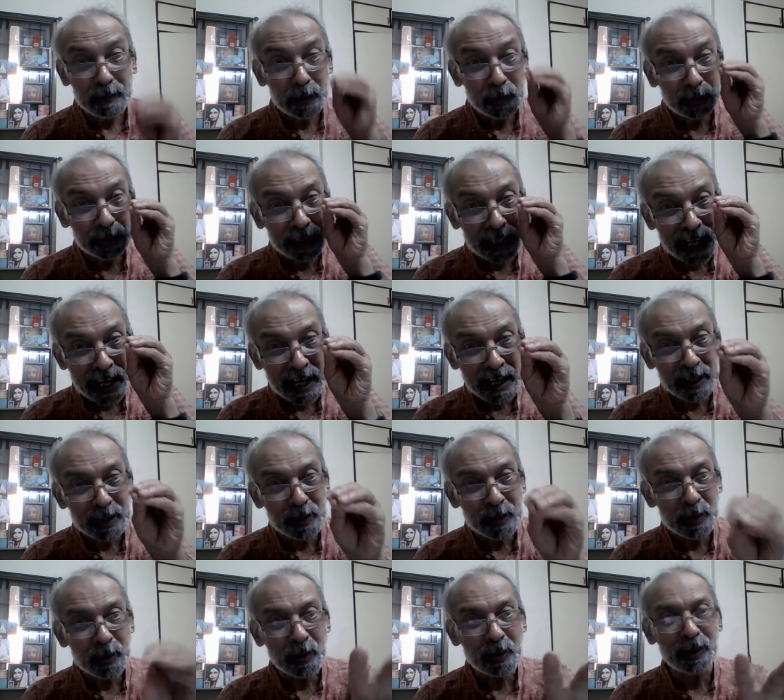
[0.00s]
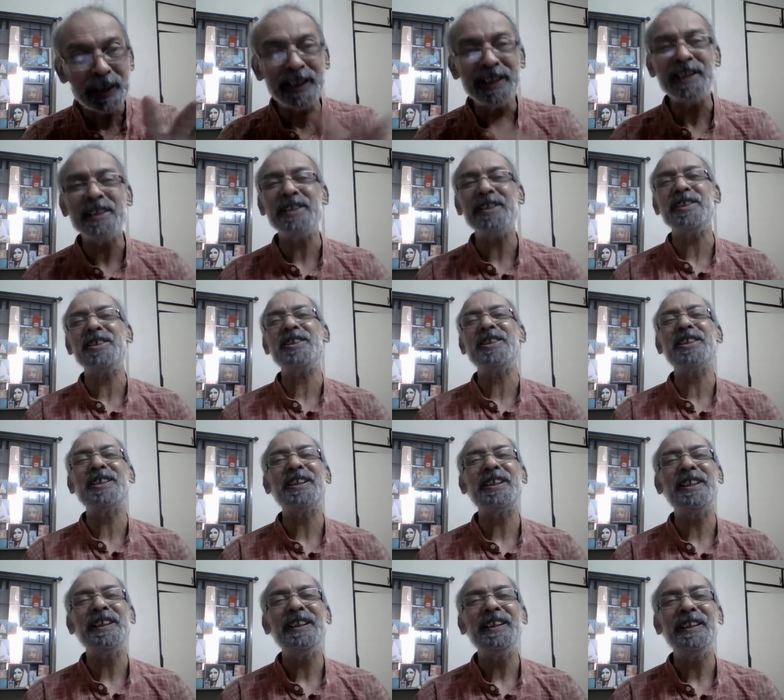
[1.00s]
you that knowledge,
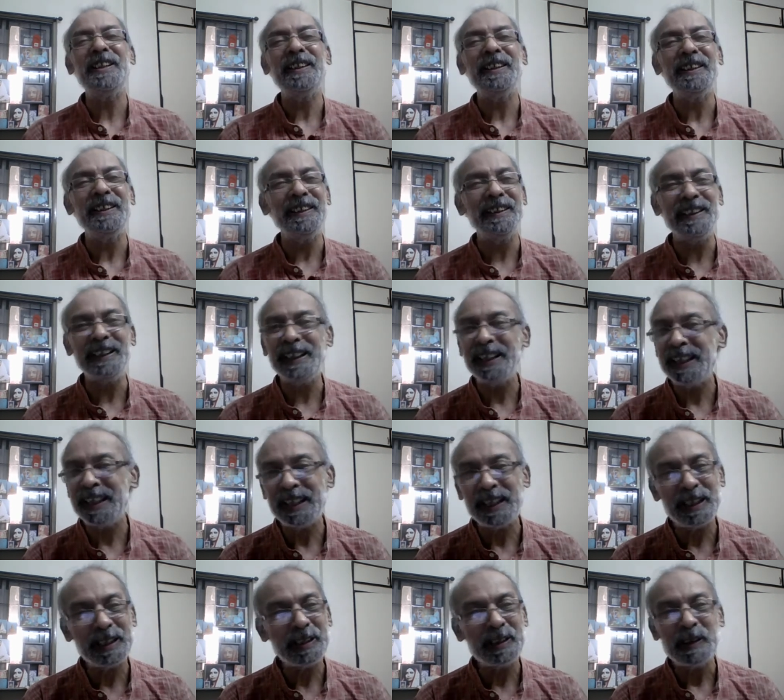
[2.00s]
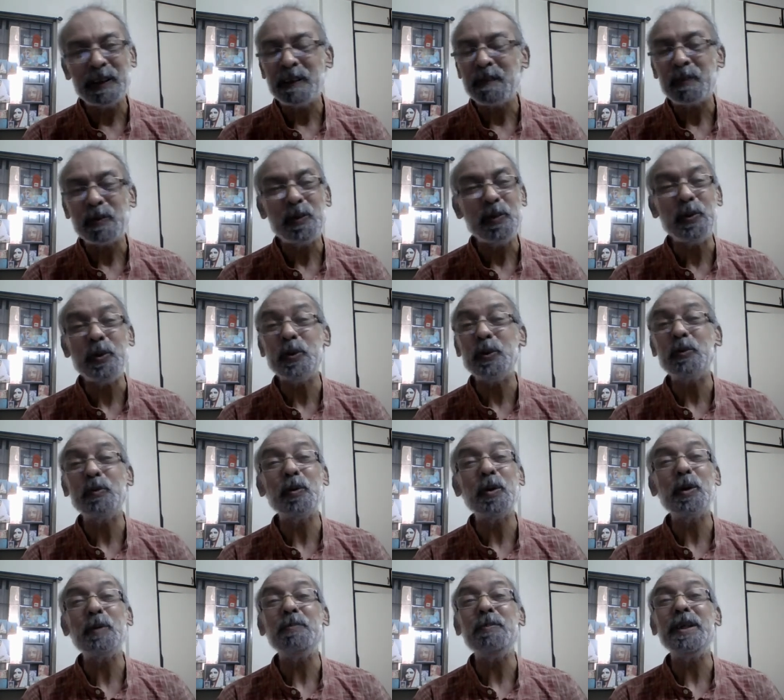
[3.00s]
then you
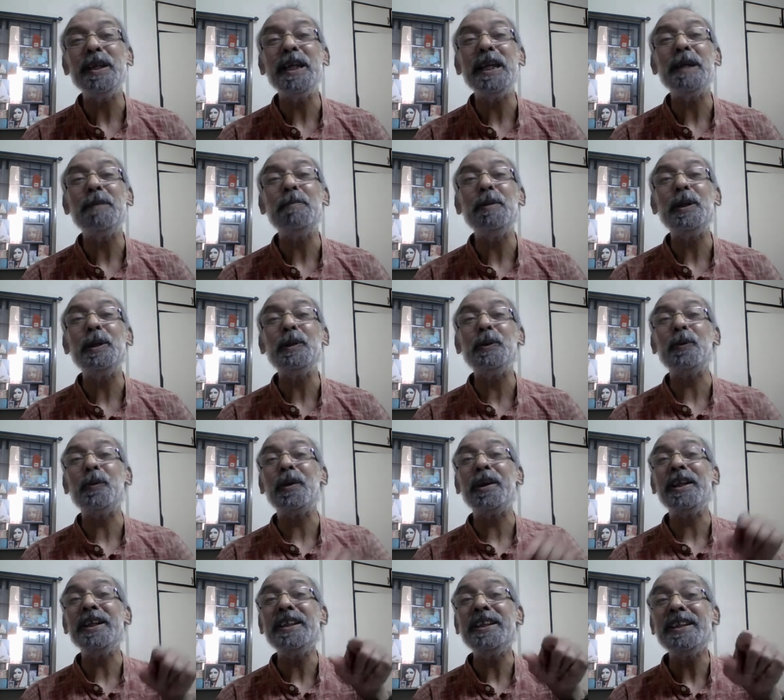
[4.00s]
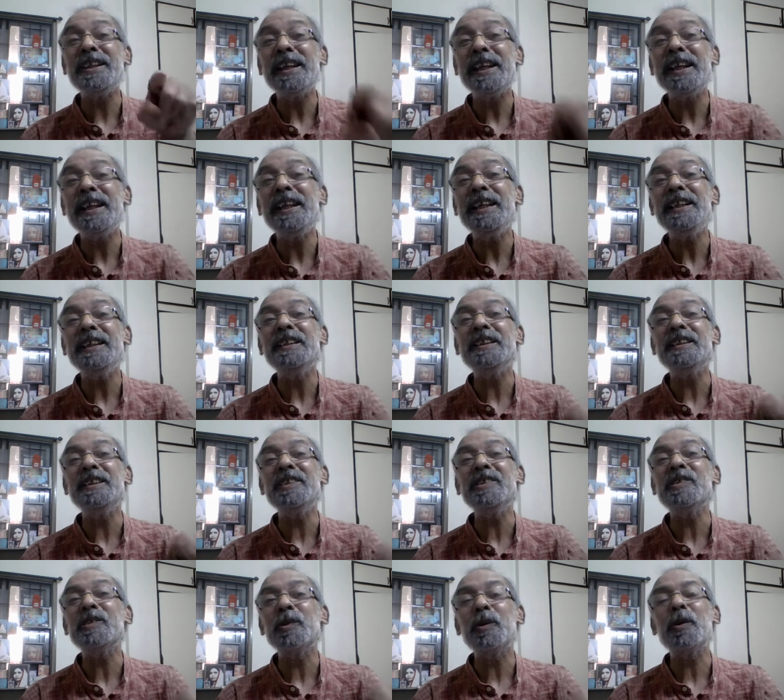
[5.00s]
won't be able to retain
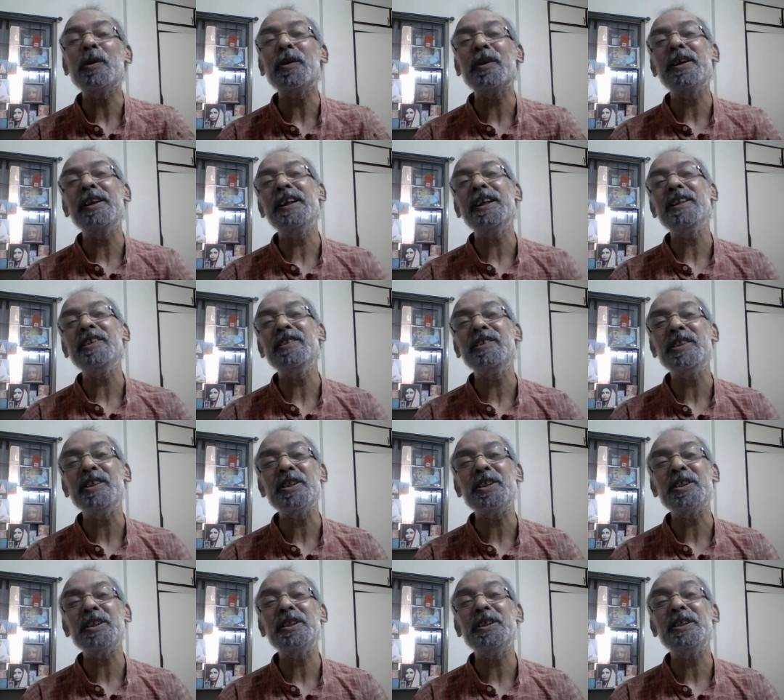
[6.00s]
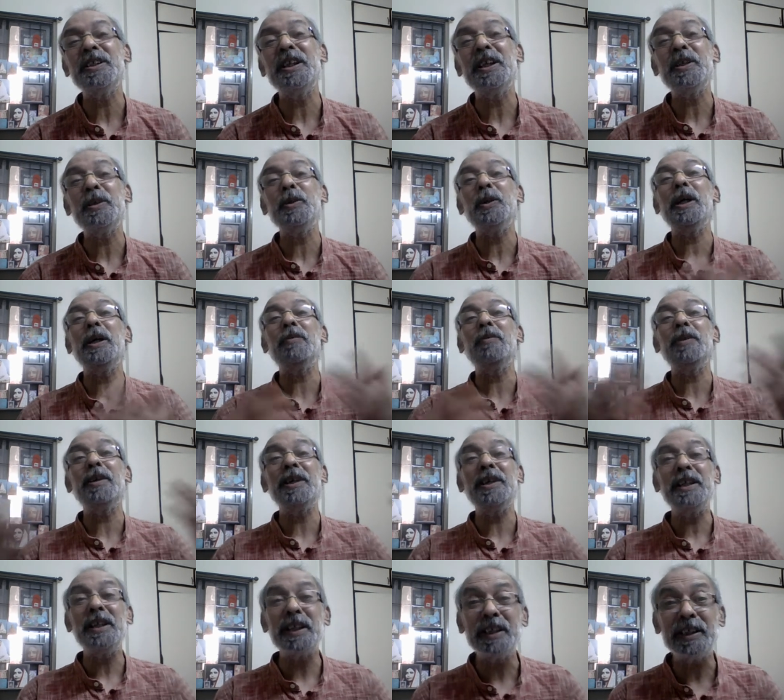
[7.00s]
this organization that you have
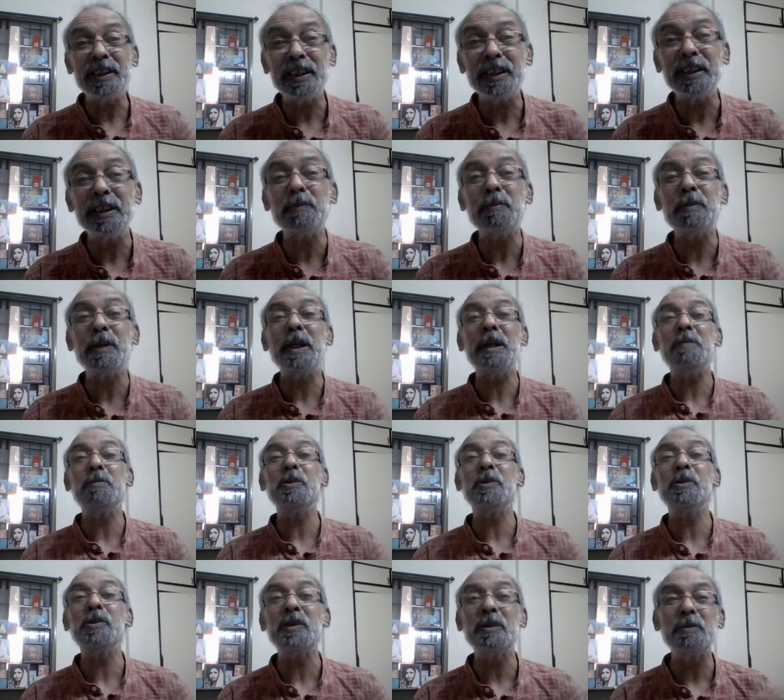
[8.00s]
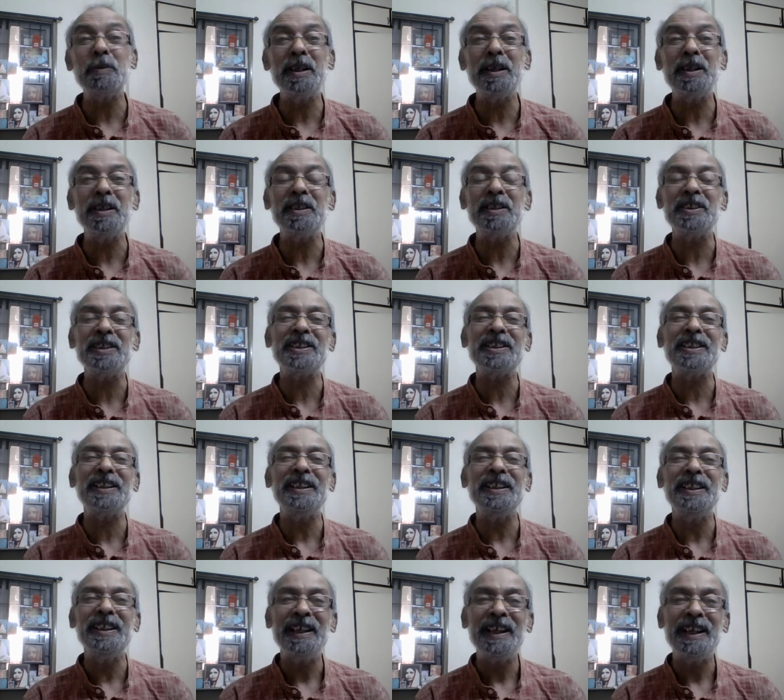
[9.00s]
created, the Brahmo Samaj.
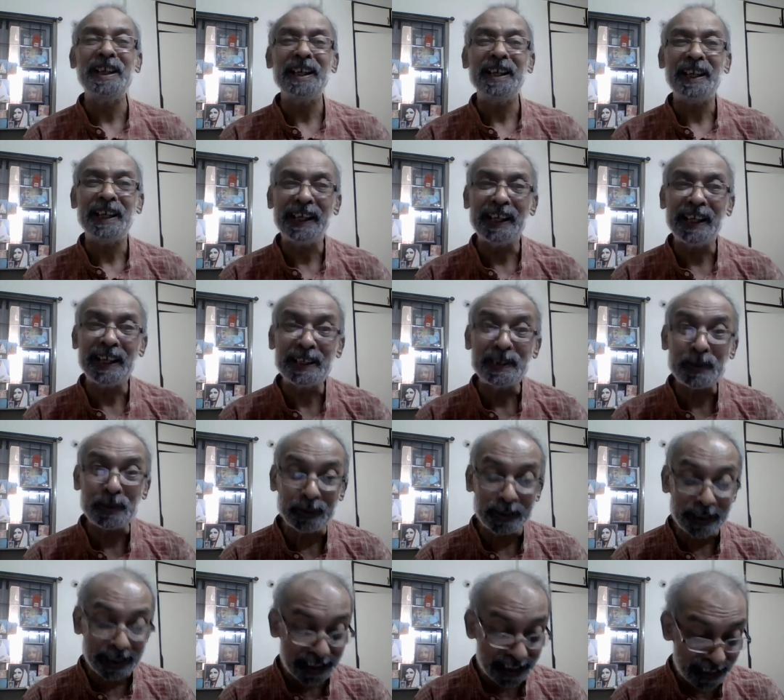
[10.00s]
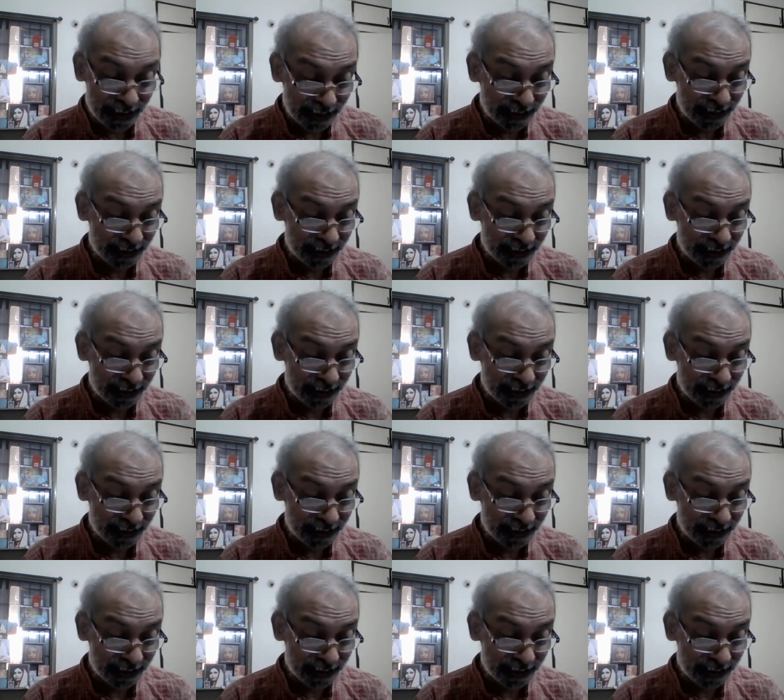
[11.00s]
And to that